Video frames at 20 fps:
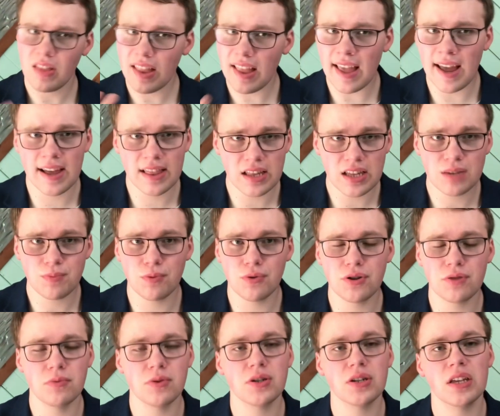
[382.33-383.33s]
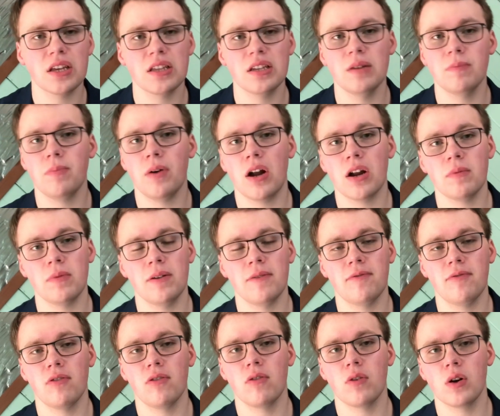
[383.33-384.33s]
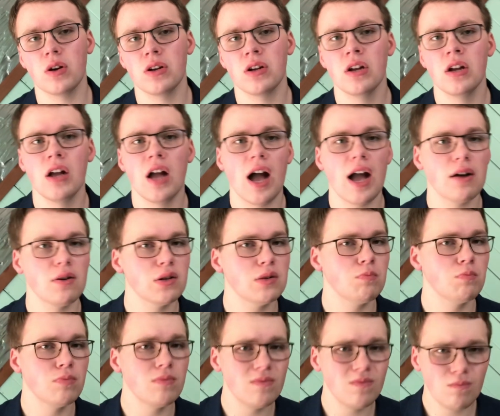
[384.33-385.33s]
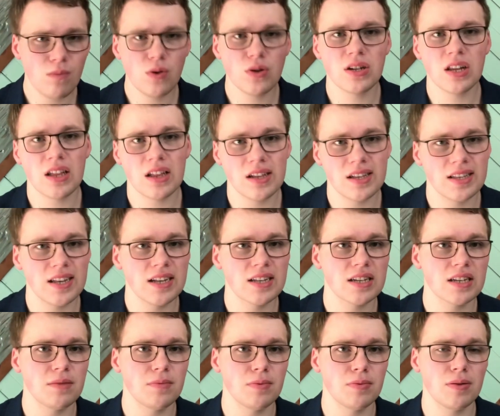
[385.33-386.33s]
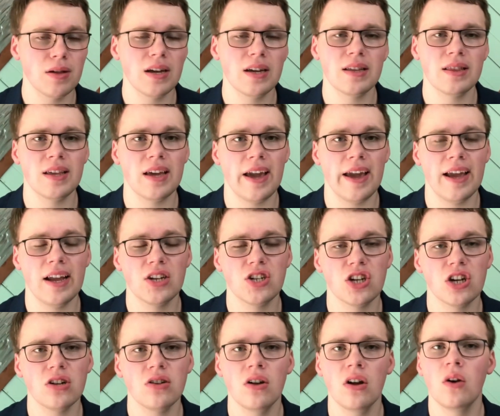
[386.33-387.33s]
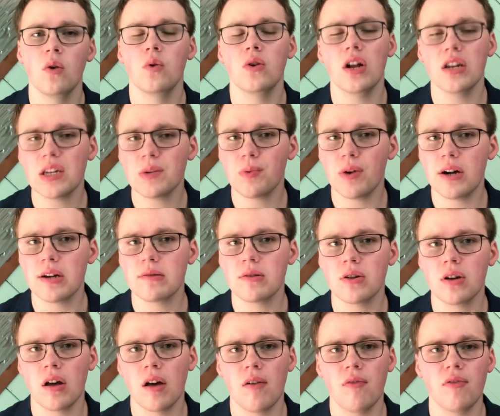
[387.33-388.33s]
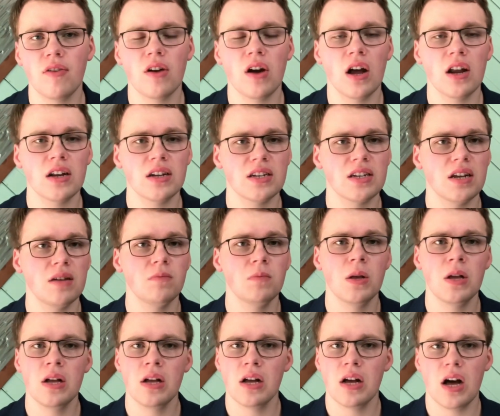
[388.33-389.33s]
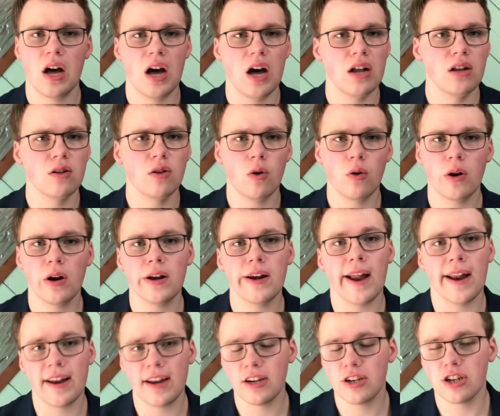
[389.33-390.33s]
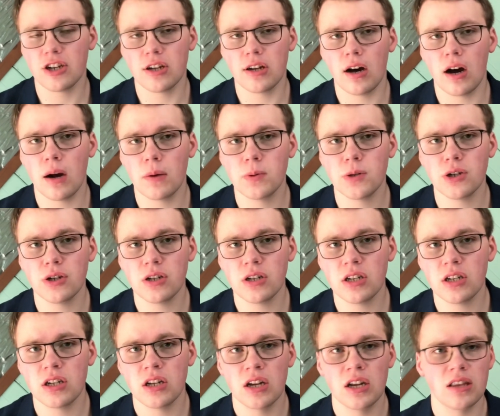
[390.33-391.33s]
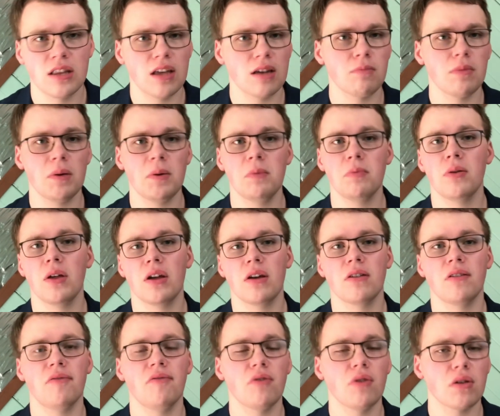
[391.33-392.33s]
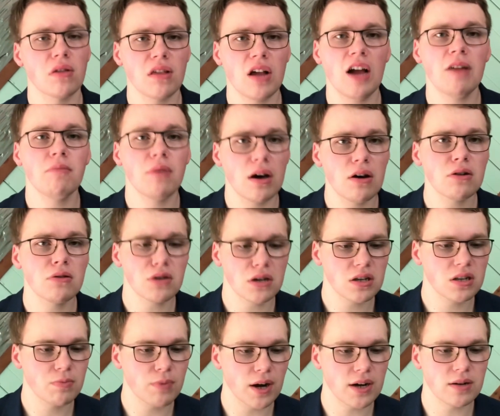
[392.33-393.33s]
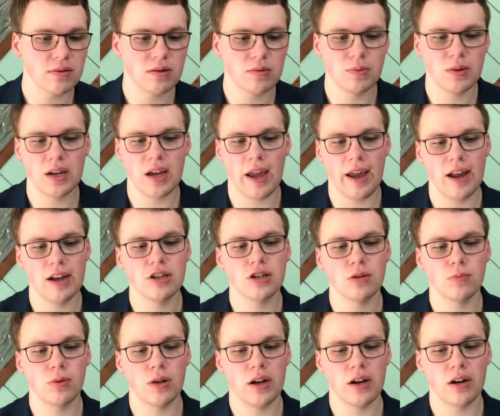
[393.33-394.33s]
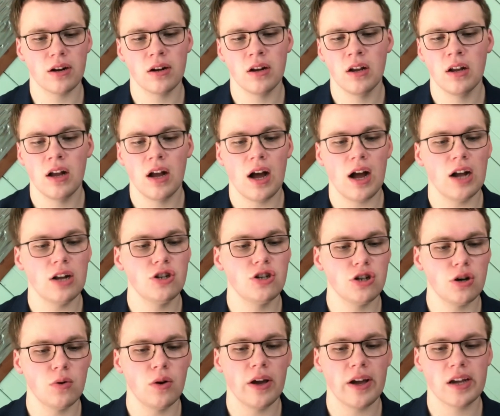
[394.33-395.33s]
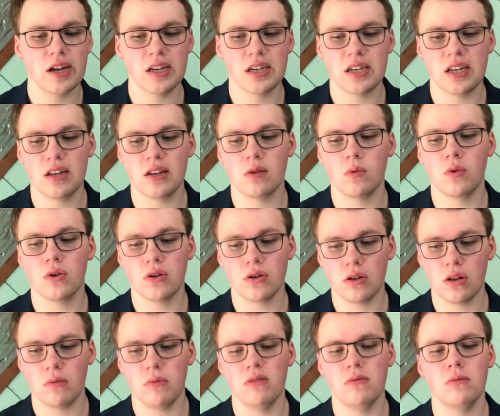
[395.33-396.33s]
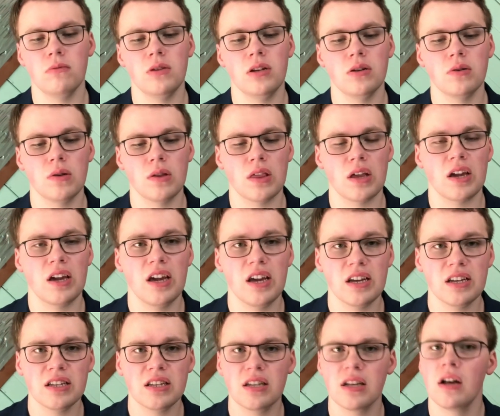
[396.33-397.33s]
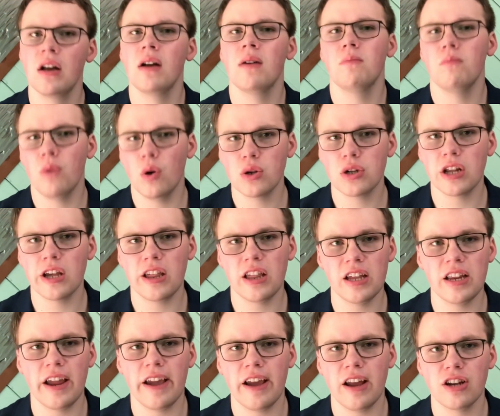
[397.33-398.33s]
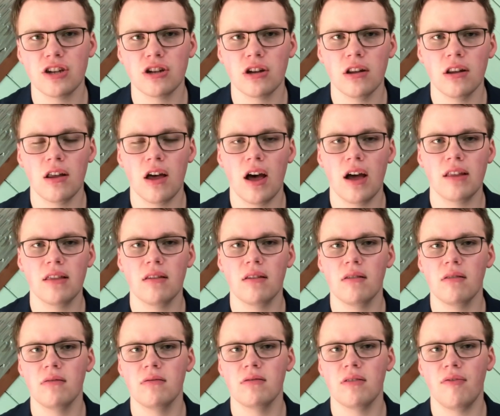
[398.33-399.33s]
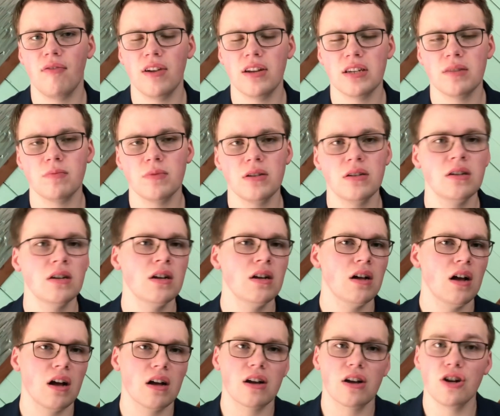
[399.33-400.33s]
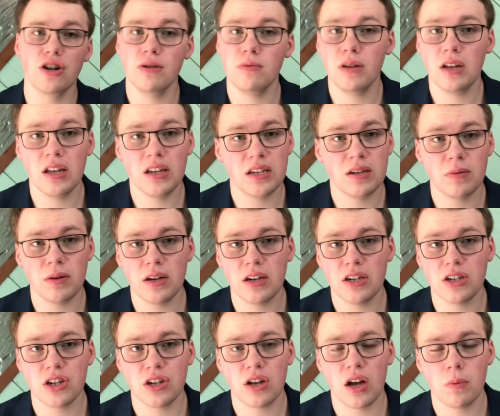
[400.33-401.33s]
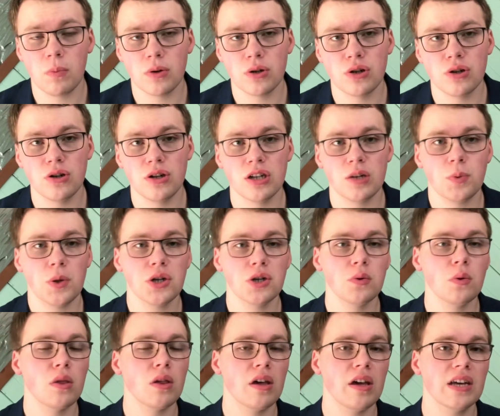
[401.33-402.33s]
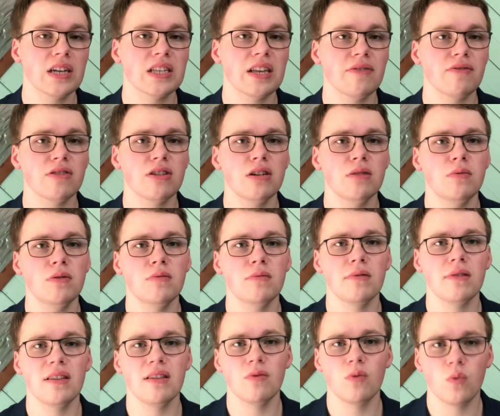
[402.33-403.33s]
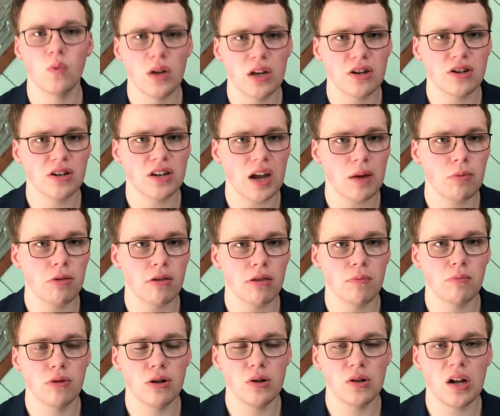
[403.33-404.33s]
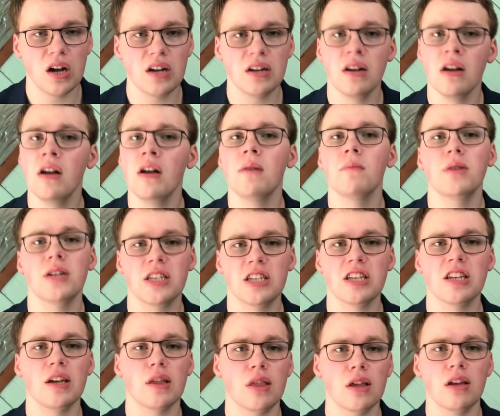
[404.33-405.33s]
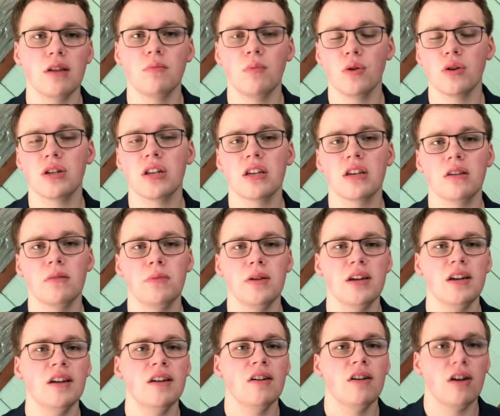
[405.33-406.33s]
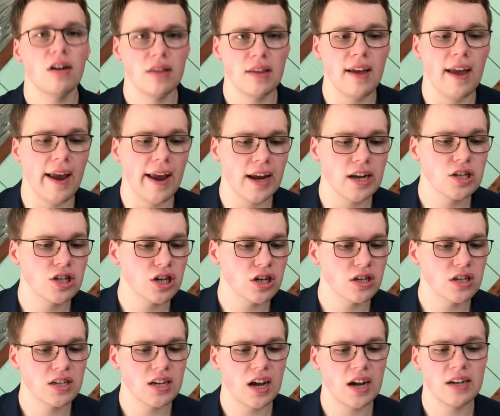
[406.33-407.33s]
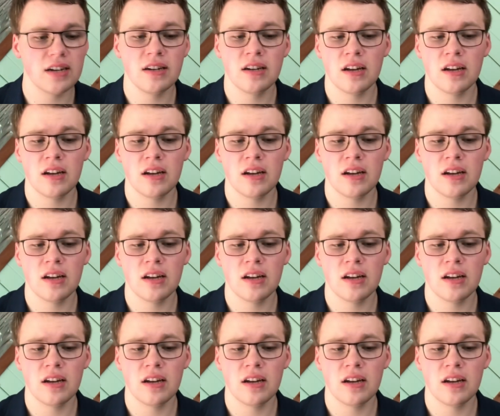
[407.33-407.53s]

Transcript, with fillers: at this point, is most likely a bottom-end forward. I would most likely say he's going to be playing in the A H L. We're not surprised at all if he got some uh, lower-end N H L options, like maybe playing on the fourth line, but I would expect him to be an A H L player. Uh, Joe Hickett signs a one-year league minimum deal with the Kings, most likely an A H L uh, defenseman. Uh, could get some N H L opportunity, especially with the Kings having a little bit weaker depth on the blue line, but still, I think he'd most likely be on the A H L side.